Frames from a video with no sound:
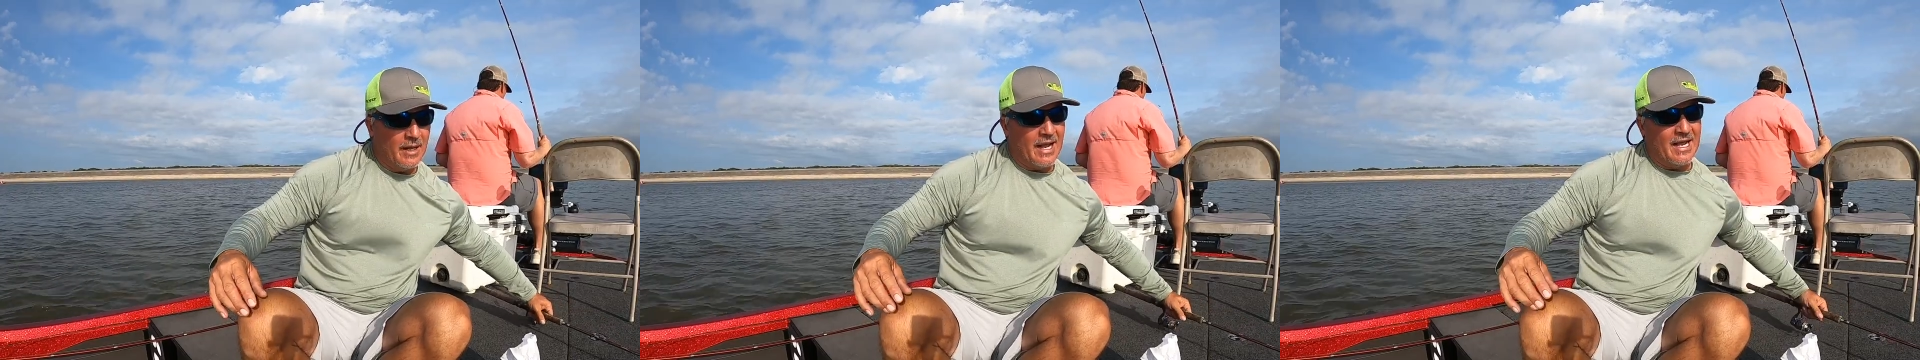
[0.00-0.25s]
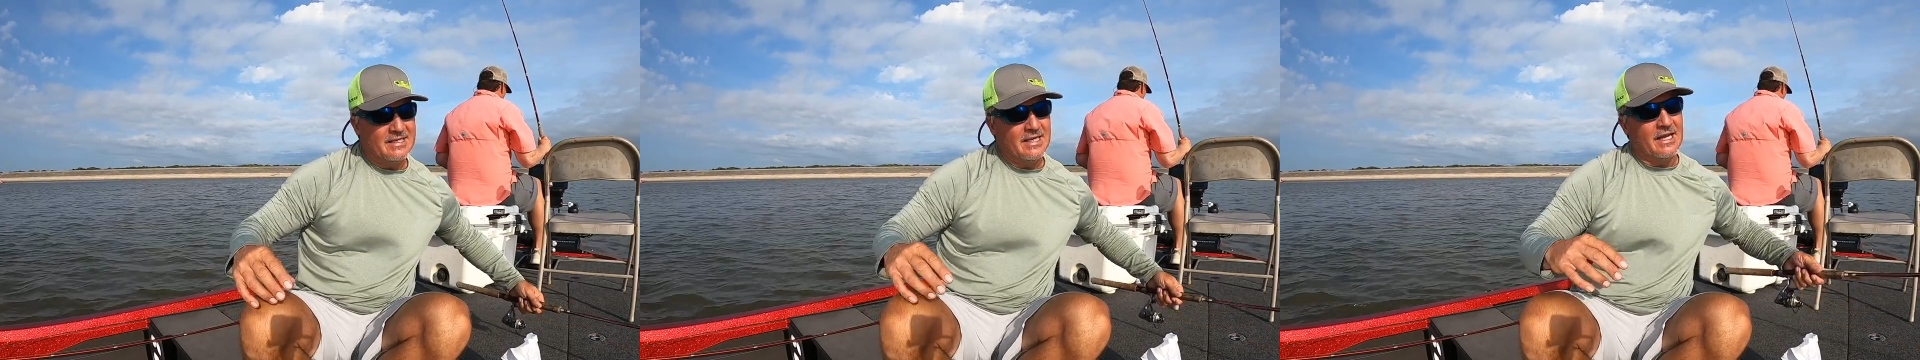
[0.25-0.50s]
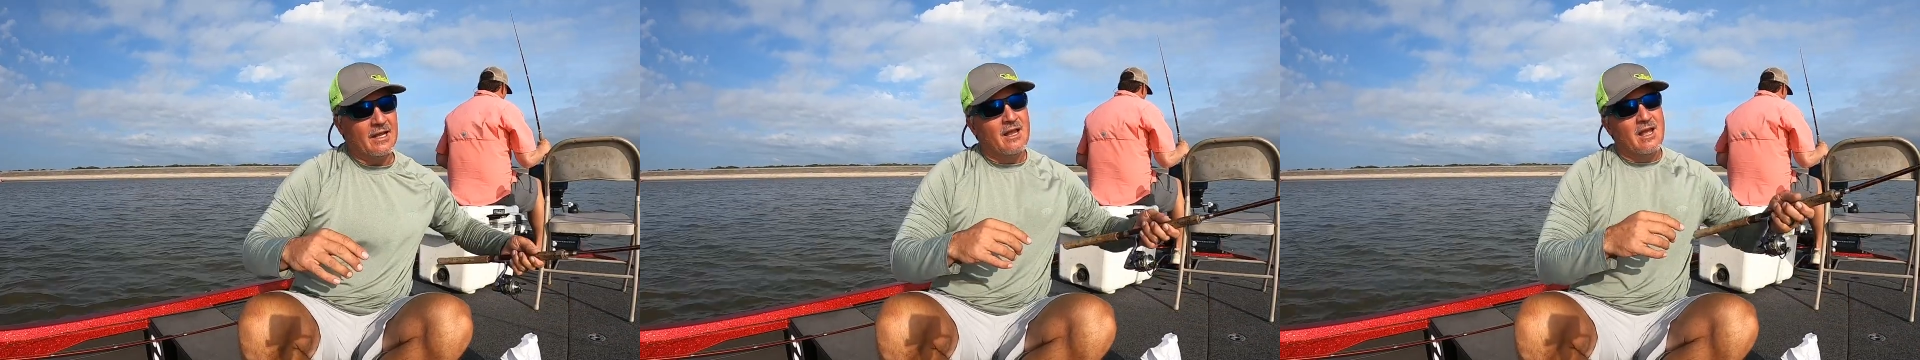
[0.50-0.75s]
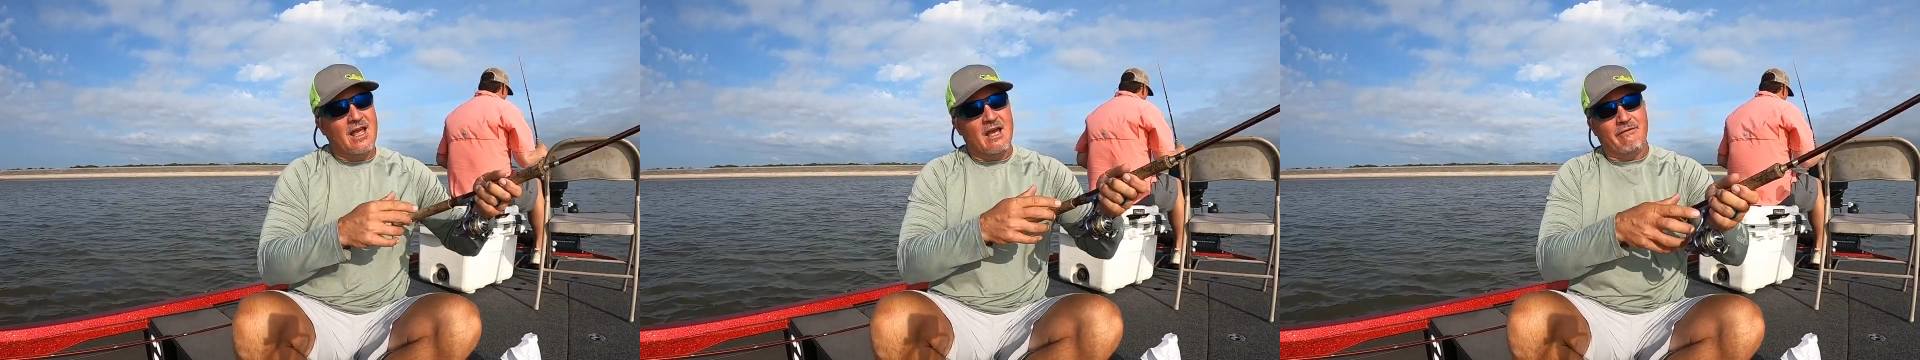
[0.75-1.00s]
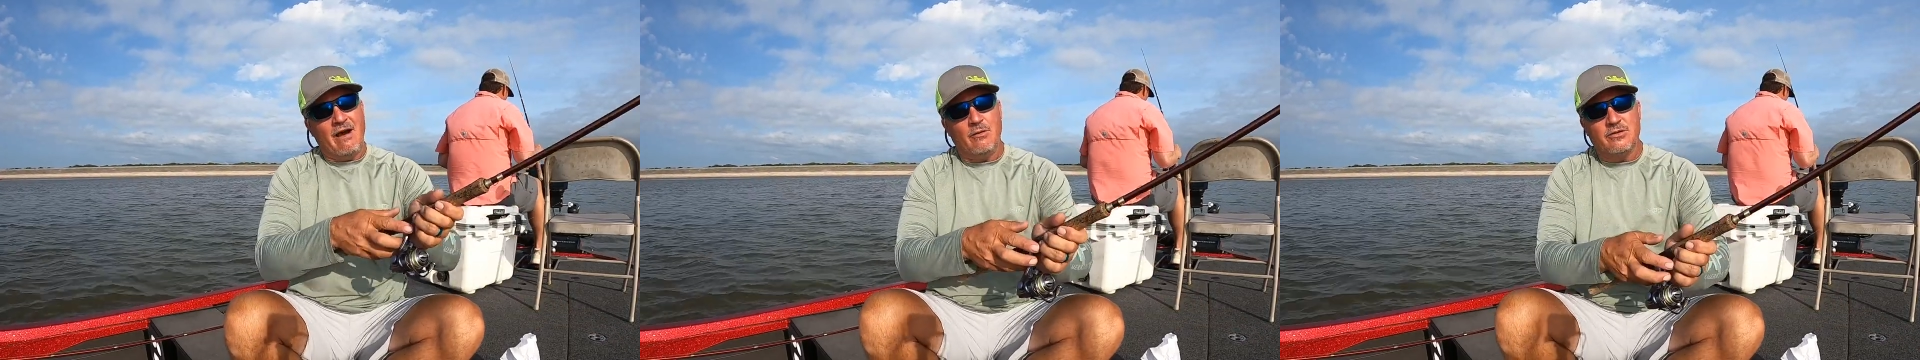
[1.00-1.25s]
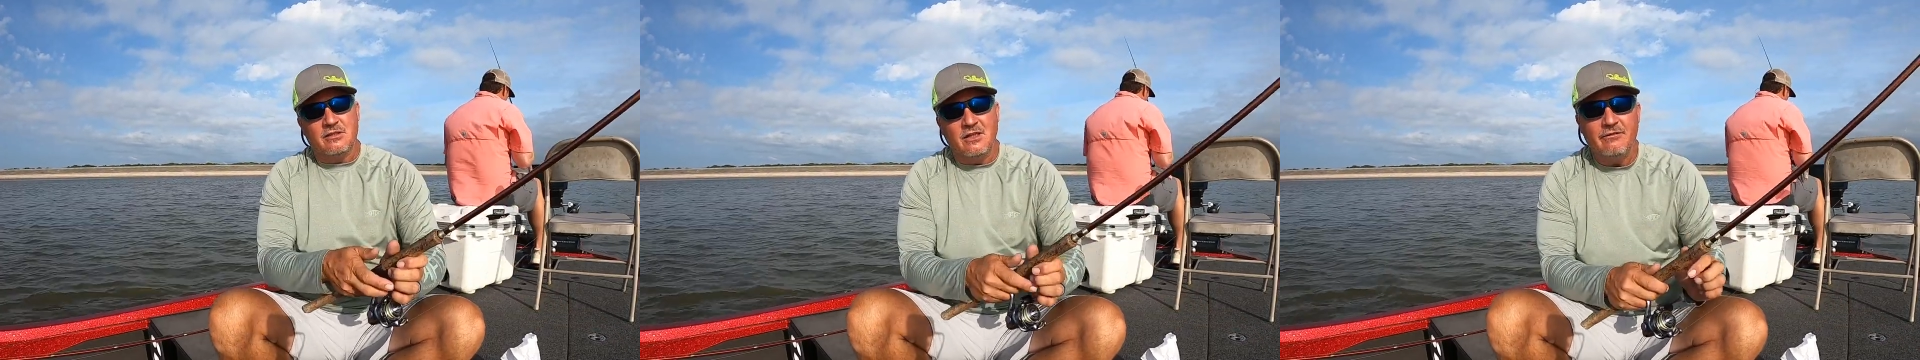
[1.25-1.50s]
But I tell you, if I
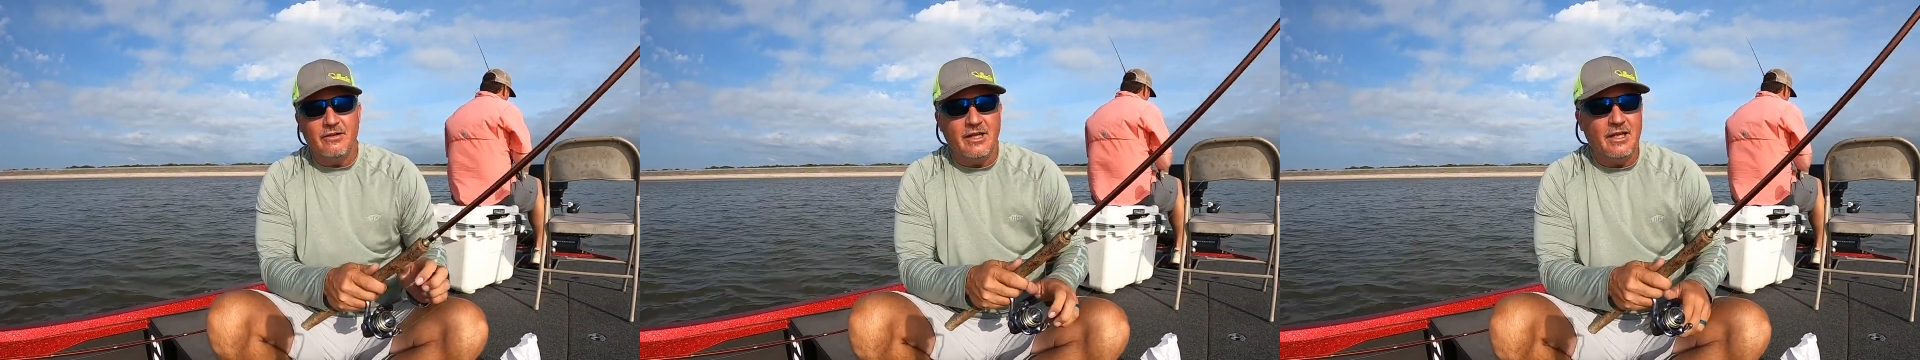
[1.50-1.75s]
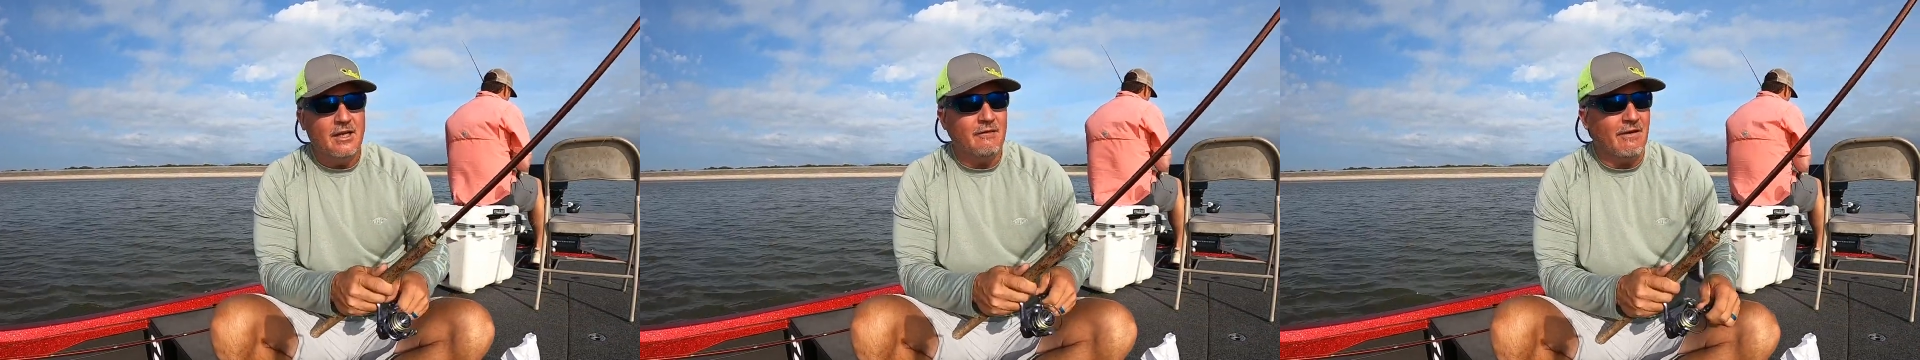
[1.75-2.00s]
was living here,